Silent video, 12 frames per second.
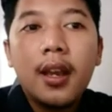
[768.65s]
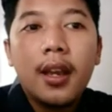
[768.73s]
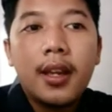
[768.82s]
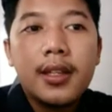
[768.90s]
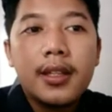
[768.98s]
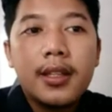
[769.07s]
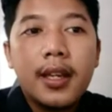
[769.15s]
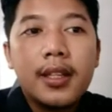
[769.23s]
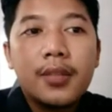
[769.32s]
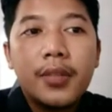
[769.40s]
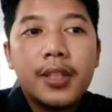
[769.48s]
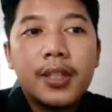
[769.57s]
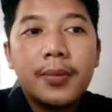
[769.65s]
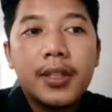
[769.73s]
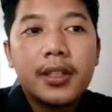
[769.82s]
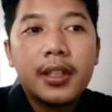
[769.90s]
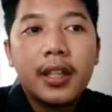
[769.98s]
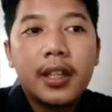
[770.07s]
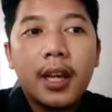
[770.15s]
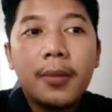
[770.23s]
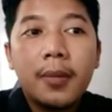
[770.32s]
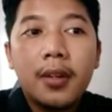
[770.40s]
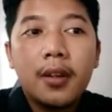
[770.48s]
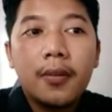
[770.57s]
in a sense which person
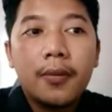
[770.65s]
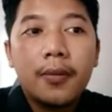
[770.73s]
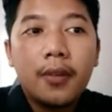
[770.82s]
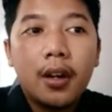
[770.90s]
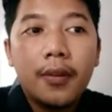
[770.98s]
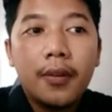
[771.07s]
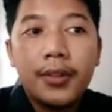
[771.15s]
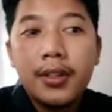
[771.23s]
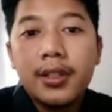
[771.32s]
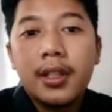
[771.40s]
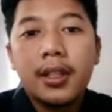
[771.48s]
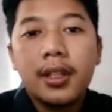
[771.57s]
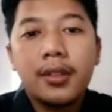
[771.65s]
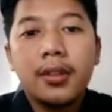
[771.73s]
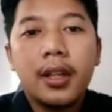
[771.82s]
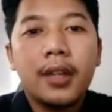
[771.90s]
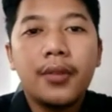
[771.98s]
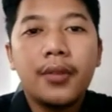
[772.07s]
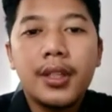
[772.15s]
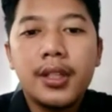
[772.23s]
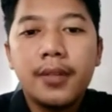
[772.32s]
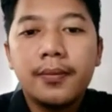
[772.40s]
capable of using two languages.